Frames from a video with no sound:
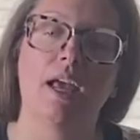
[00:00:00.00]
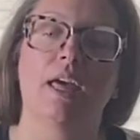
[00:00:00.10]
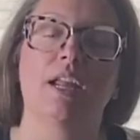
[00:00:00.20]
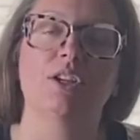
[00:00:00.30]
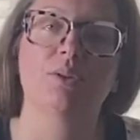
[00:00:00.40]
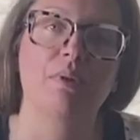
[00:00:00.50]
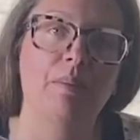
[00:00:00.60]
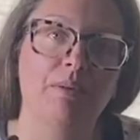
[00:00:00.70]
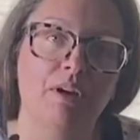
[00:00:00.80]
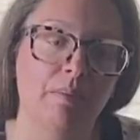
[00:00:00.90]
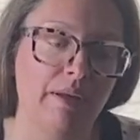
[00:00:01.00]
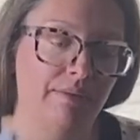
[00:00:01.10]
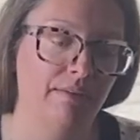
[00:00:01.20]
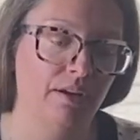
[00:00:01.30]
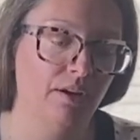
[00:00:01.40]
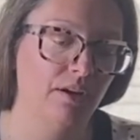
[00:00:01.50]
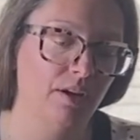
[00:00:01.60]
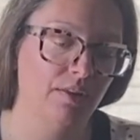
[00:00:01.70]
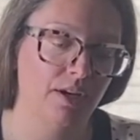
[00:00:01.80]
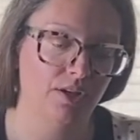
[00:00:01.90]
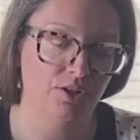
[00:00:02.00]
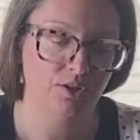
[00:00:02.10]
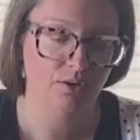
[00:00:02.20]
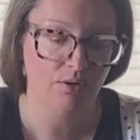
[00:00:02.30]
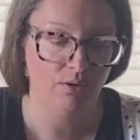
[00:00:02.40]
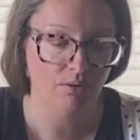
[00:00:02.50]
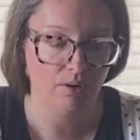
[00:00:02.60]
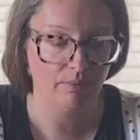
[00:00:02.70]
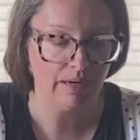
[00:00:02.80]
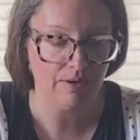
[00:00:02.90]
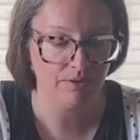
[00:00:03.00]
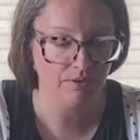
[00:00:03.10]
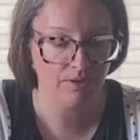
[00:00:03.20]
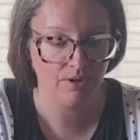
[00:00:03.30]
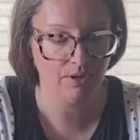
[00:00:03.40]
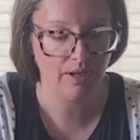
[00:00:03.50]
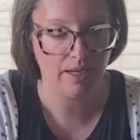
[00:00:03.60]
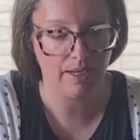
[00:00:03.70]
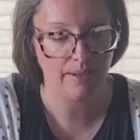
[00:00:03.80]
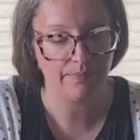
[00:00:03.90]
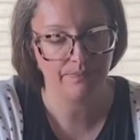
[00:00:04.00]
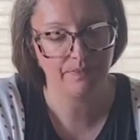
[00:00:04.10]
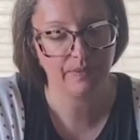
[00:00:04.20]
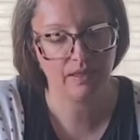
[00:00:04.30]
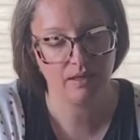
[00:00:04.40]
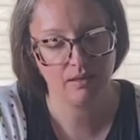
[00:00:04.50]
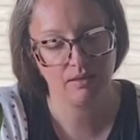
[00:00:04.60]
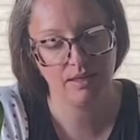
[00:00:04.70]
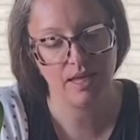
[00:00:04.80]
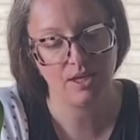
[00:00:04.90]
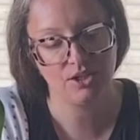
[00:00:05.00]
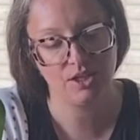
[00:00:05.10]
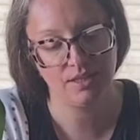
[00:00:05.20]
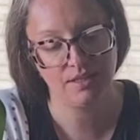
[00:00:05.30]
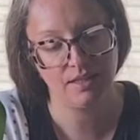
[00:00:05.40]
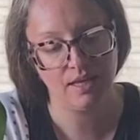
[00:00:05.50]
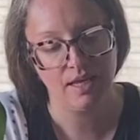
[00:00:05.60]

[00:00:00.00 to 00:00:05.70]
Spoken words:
And I just wrap around my finger, and then I just go around the edges